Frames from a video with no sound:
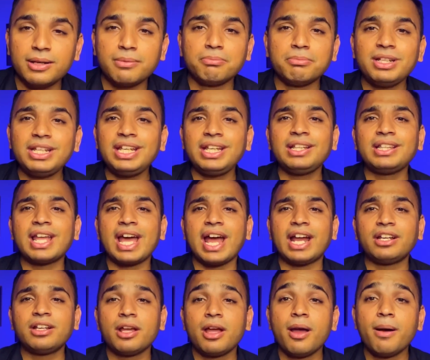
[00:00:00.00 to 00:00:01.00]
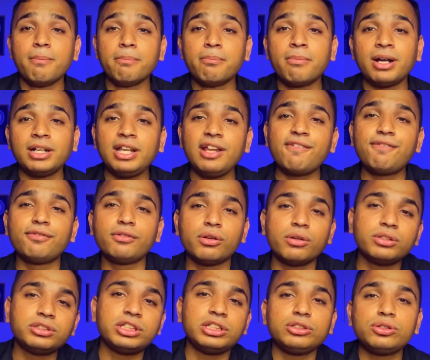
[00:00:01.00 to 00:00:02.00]
meaning that money
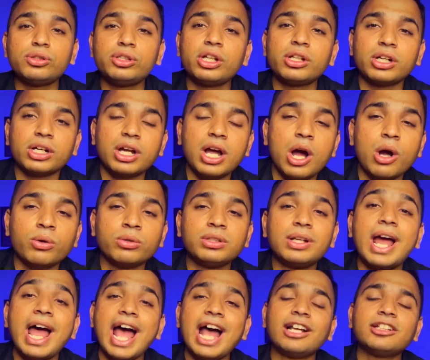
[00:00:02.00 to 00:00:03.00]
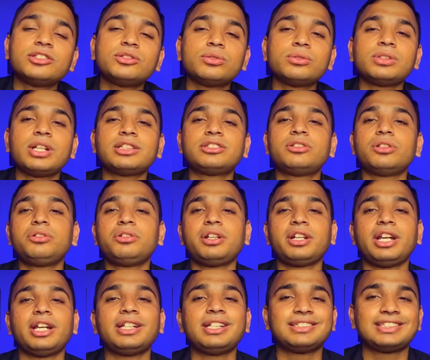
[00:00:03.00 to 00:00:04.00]
flows into your account as soon as the
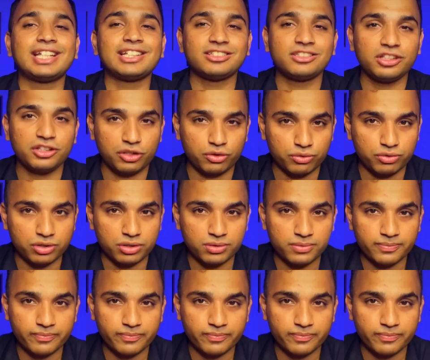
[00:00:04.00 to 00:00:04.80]
trade is executed.